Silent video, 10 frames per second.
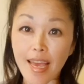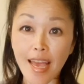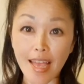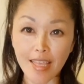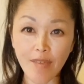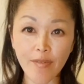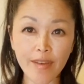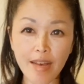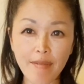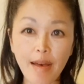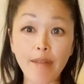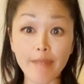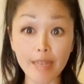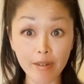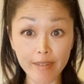And if you have a
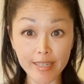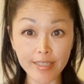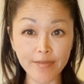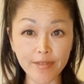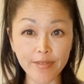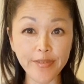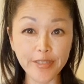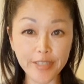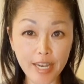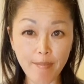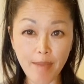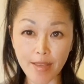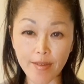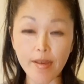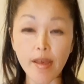request for future
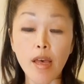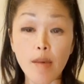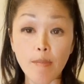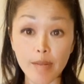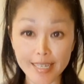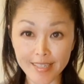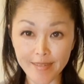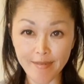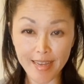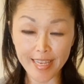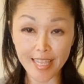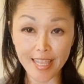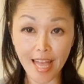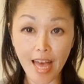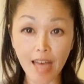menu, please write it
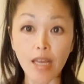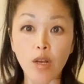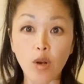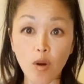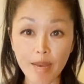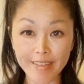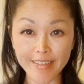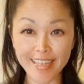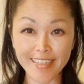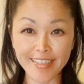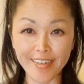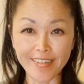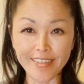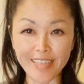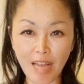down, comment
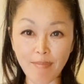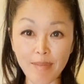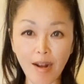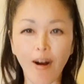section down below.